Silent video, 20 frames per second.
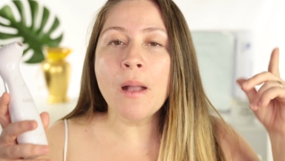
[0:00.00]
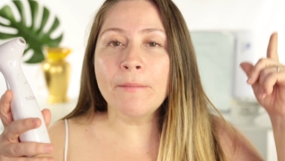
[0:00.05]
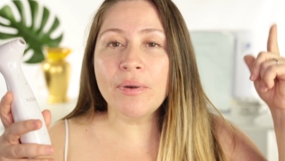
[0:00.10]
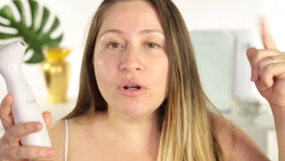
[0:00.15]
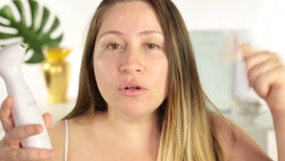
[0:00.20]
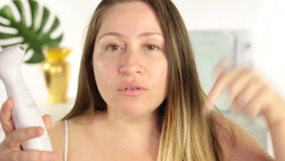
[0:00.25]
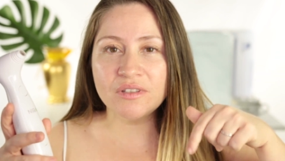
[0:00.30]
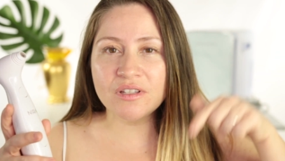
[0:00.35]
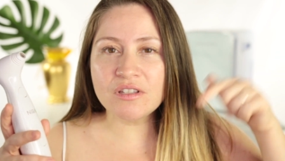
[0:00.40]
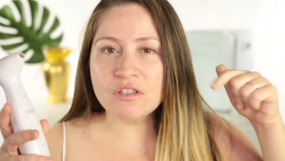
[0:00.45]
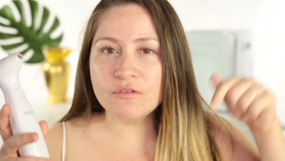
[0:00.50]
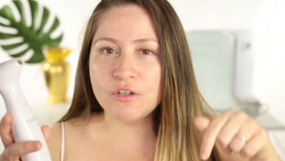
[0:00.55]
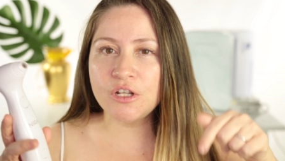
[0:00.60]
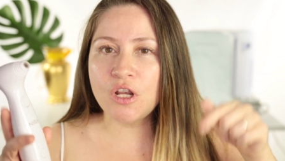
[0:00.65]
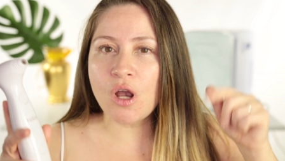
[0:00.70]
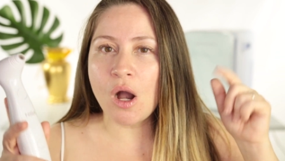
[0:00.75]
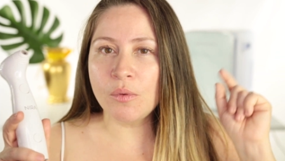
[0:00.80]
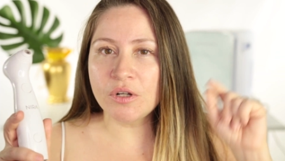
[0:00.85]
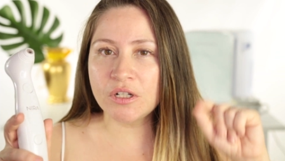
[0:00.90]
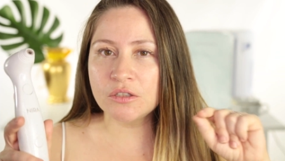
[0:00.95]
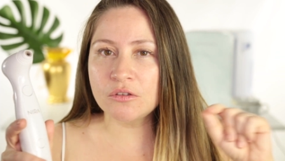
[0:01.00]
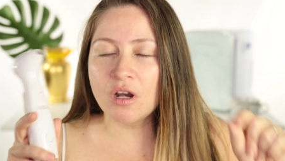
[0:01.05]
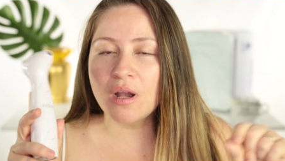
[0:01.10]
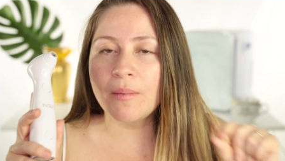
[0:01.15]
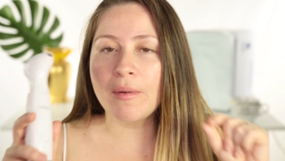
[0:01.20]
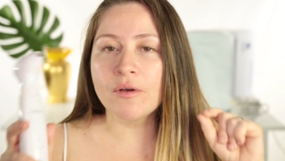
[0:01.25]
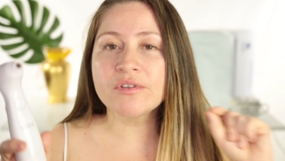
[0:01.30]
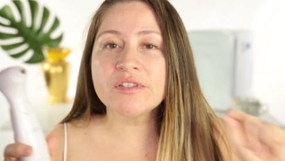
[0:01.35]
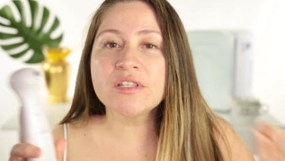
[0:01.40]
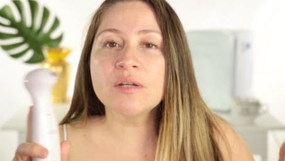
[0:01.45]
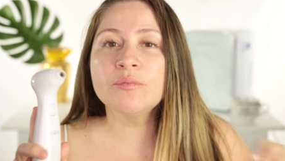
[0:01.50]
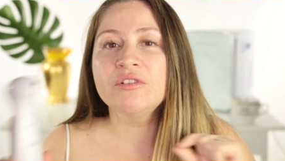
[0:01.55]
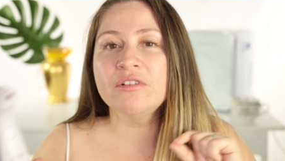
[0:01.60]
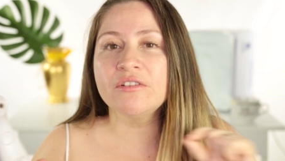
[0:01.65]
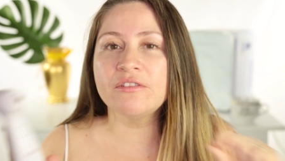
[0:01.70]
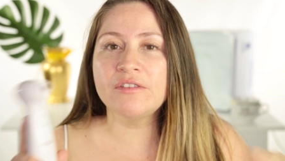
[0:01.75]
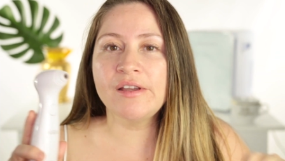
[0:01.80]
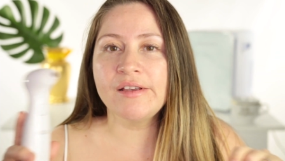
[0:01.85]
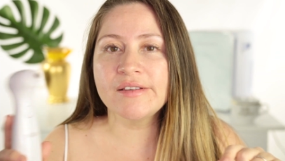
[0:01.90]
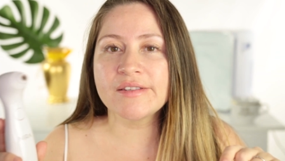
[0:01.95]
But on this video, I wanna talk about some of
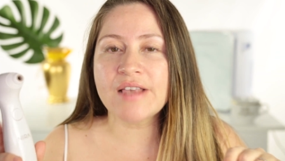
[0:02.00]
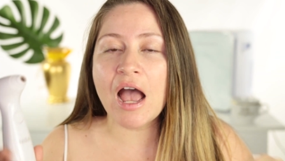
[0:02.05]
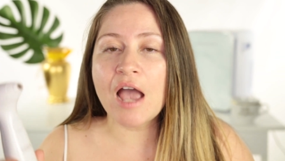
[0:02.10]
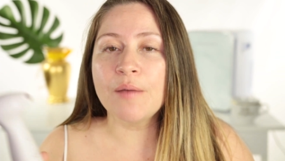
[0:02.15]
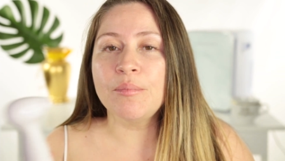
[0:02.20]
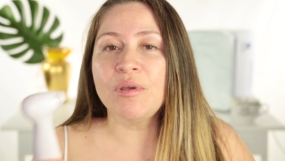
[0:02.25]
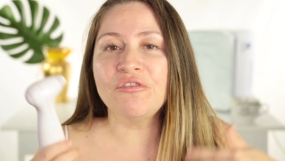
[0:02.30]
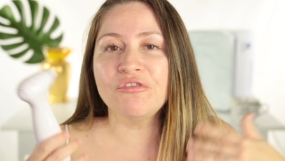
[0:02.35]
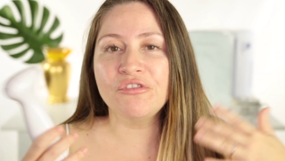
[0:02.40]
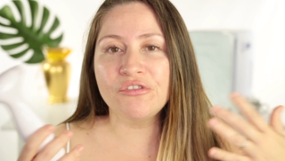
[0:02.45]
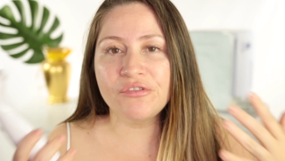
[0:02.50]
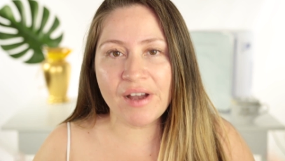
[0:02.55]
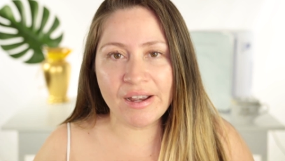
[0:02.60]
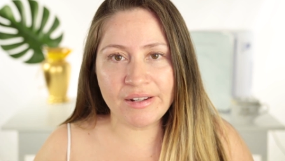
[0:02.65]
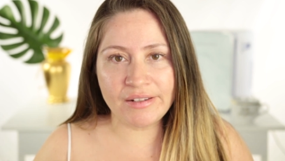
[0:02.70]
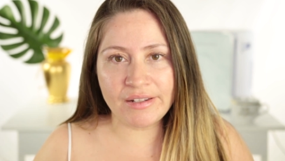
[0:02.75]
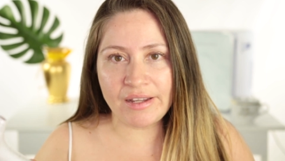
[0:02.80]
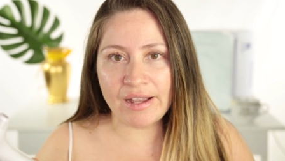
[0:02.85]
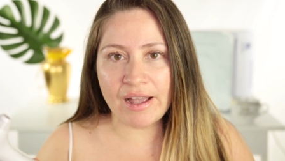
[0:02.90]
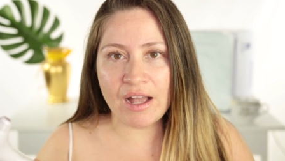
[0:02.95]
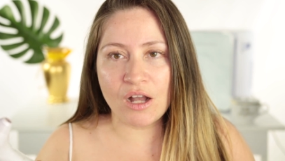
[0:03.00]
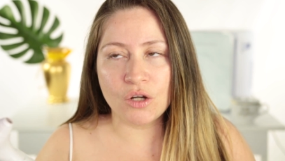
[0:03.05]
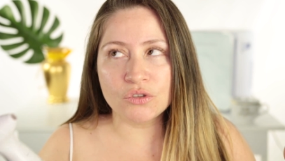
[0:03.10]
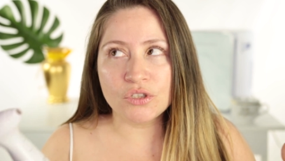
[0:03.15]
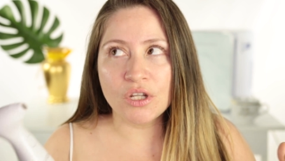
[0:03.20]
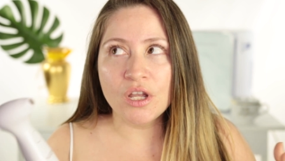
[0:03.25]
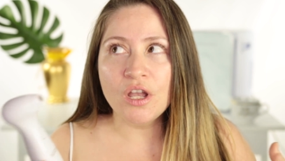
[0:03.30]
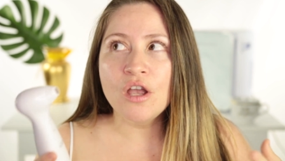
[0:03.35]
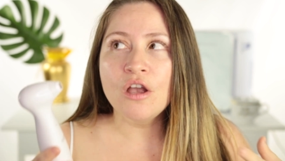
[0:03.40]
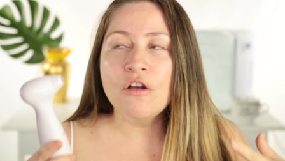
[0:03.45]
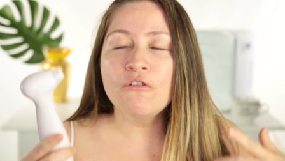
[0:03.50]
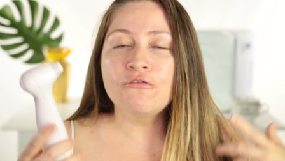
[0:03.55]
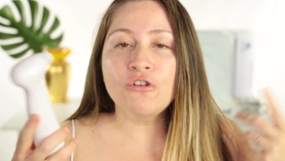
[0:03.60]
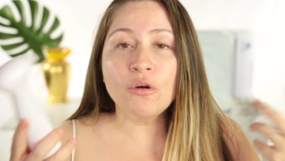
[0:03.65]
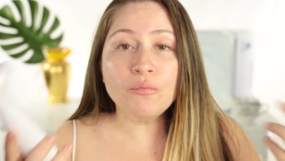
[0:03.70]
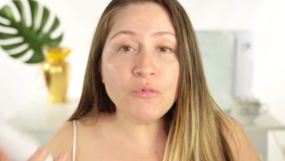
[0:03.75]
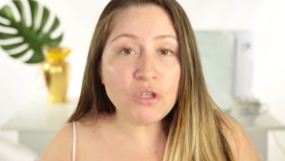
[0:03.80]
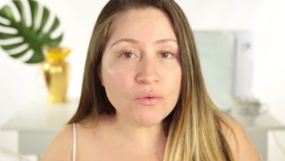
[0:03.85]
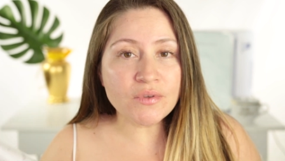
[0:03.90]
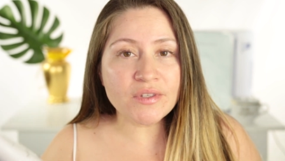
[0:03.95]
the things I've been finding out
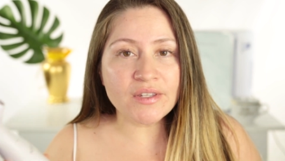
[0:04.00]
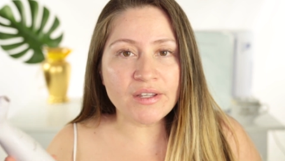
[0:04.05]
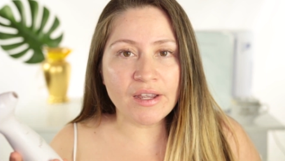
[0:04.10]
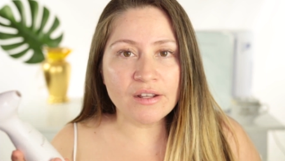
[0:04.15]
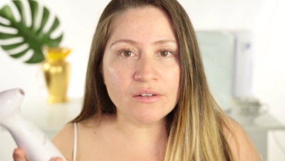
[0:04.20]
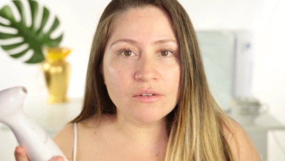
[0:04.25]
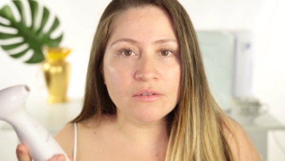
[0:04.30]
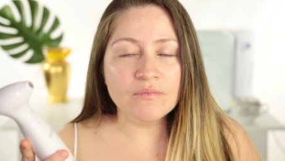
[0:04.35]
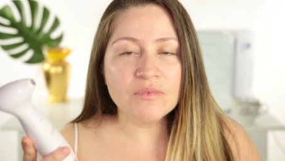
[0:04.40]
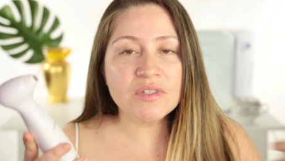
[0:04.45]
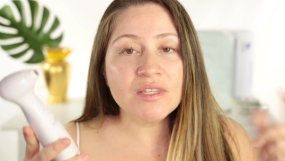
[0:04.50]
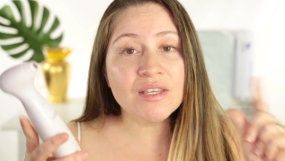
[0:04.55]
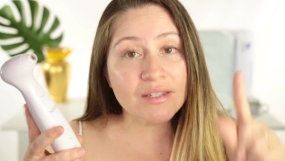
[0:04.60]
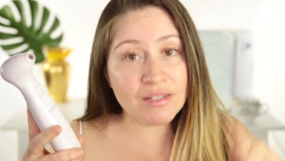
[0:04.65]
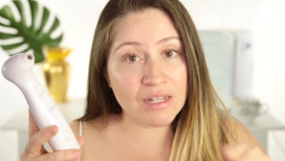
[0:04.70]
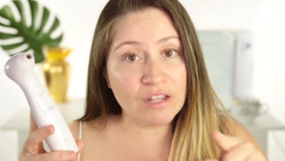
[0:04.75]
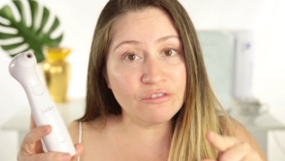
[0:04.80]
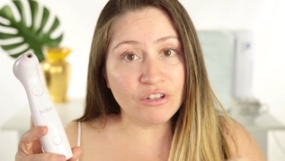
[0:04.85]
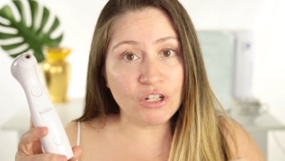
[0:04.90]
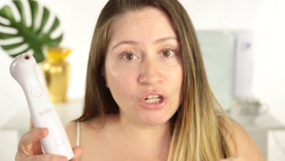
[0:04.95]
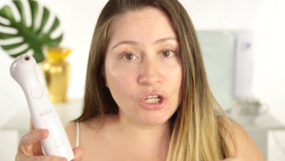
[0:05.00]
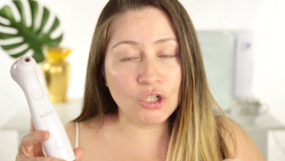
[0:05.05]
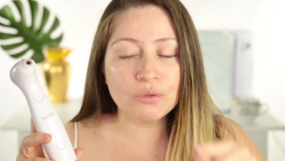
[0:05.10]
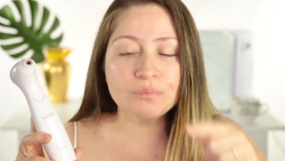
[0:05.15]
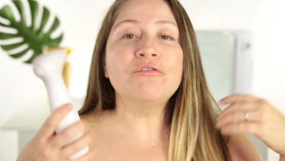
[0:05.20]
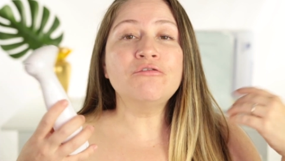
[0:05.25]
from using it since that video.